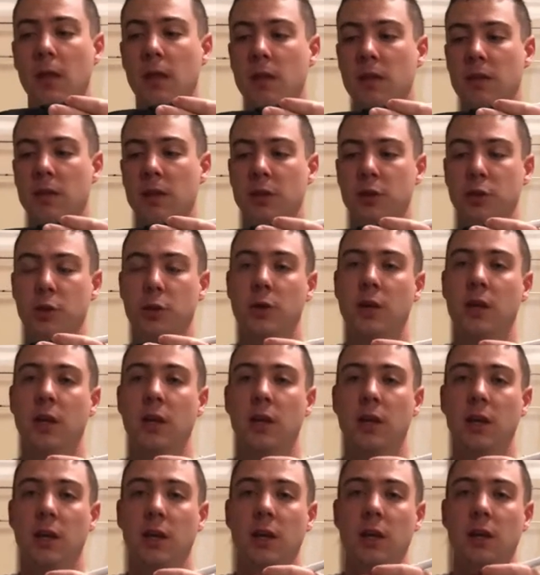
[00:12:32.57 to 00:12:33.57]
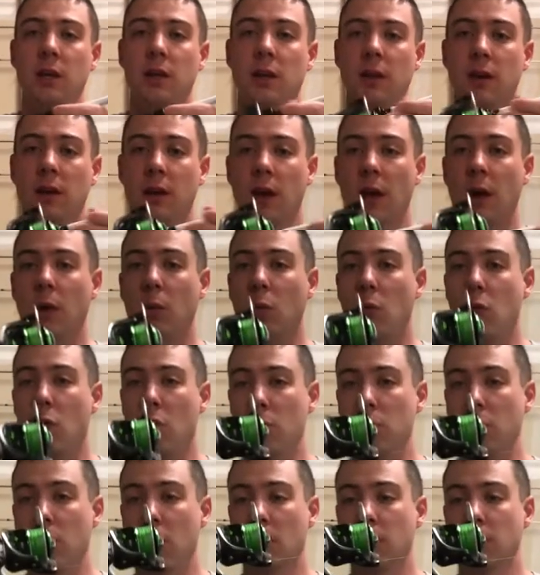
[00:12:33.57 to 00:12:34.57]
that you can get at
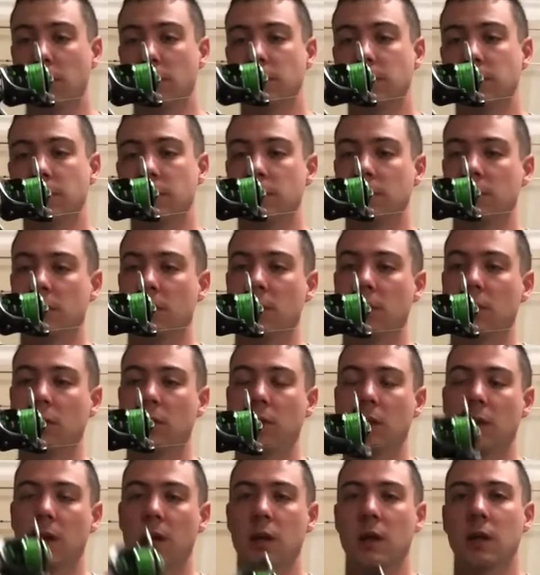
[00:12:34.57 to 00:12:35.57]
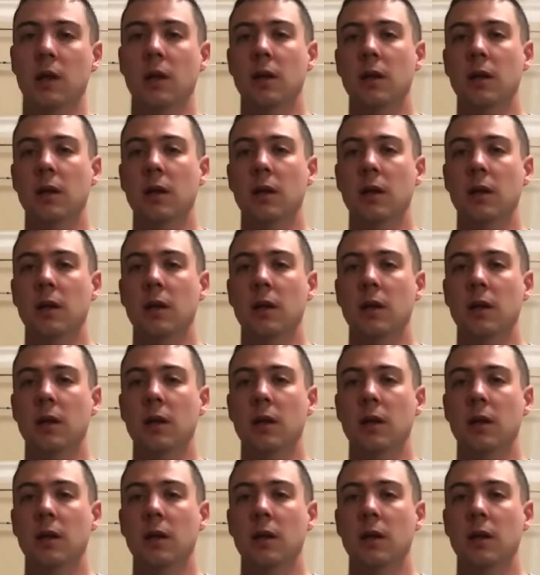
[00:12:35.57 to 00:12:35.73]
Walmart, okay?